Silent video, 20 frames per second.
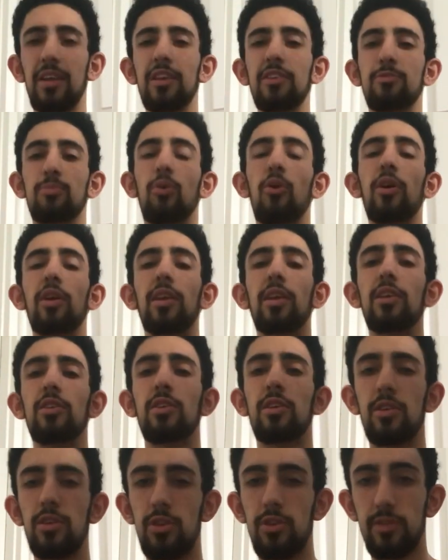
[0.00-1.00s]
And this point,
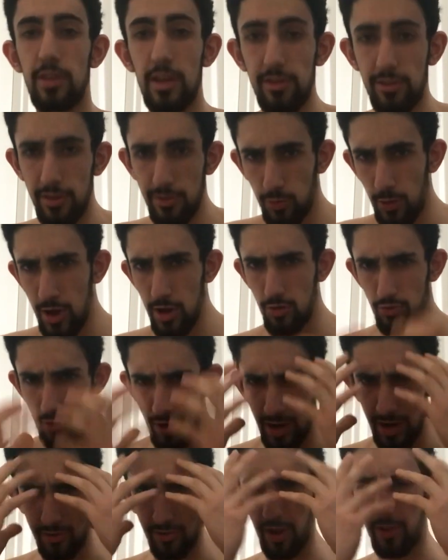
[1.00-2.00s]
this is where you
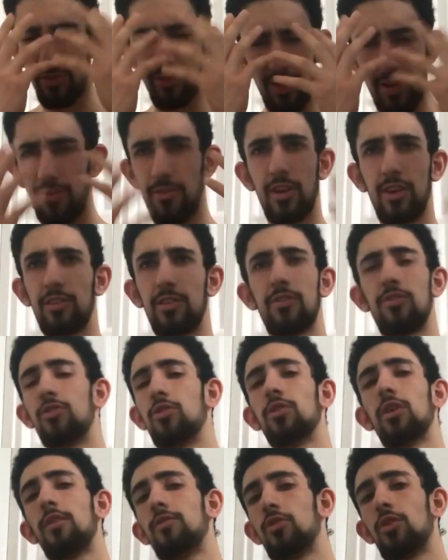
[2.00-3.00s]
really start to see things if
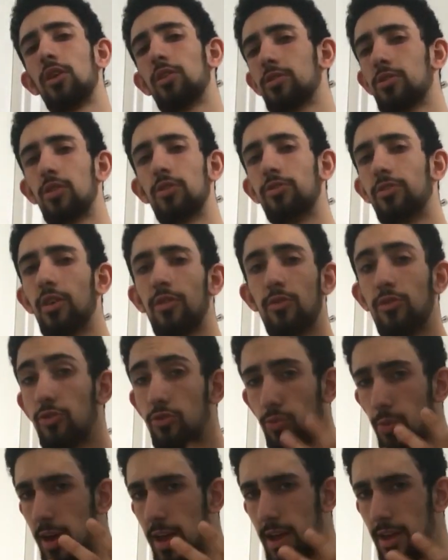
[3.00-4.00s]
you have your eyes closed and stuff, which
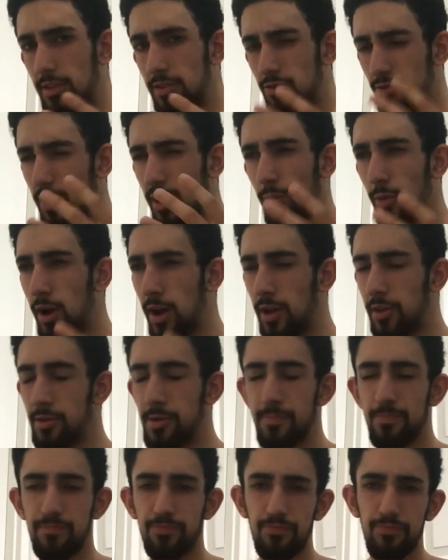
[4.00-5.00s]
is weird. It's really weird.
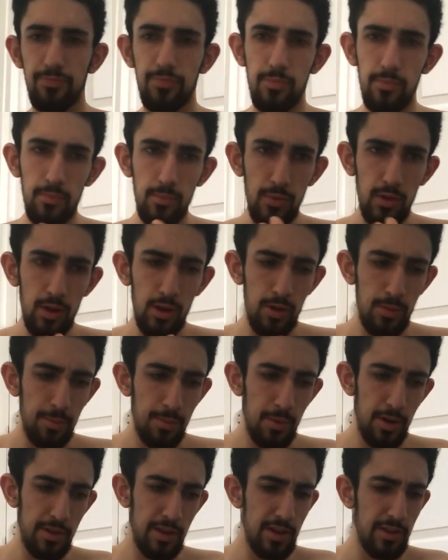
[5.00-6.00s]

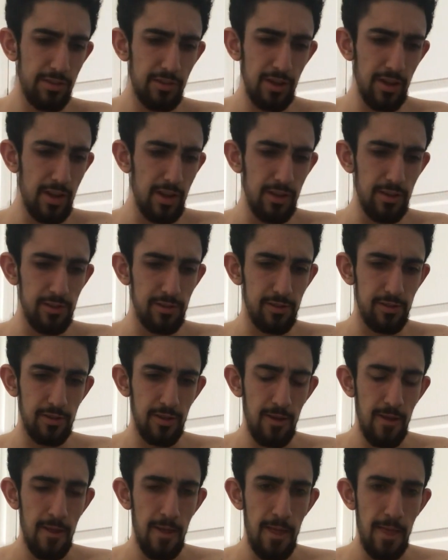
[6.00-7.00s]
But this is